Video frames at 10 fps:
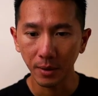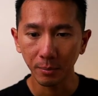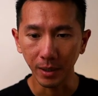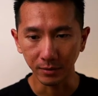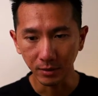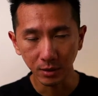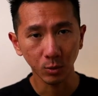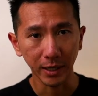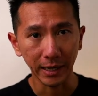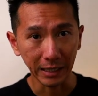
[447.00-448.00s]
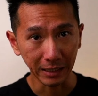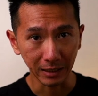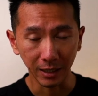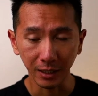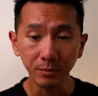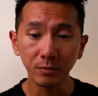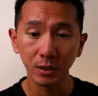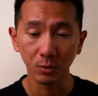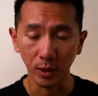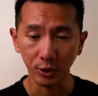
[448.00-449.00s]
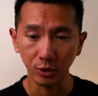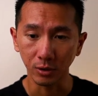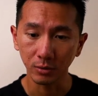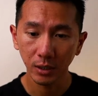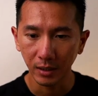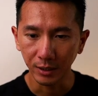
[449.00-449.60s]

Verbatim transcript: But this is what I had at the time, this is what I showed.